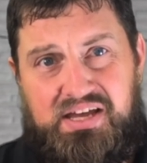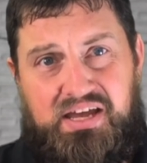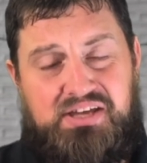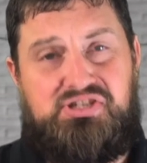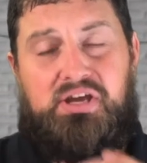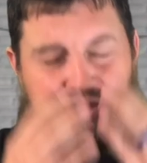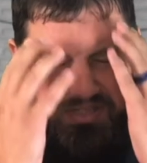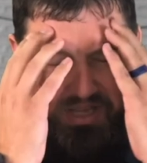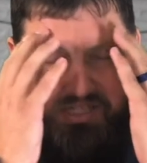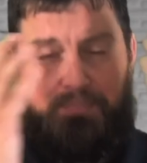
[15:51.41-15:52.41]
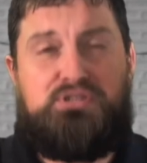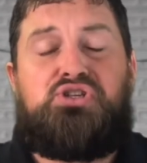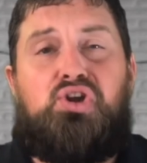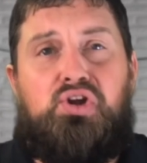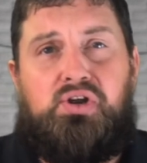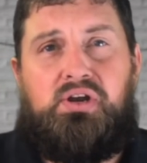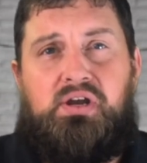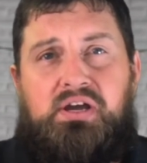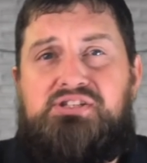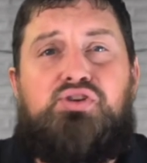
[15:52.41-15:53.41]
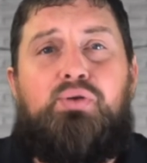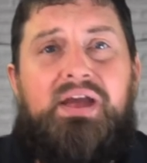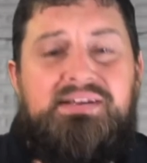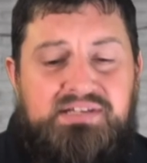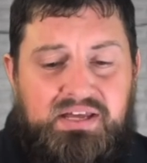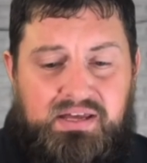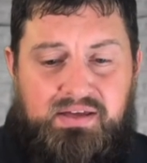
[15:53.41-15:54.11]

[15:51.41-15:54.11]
is, is it's absurd. It's crazy.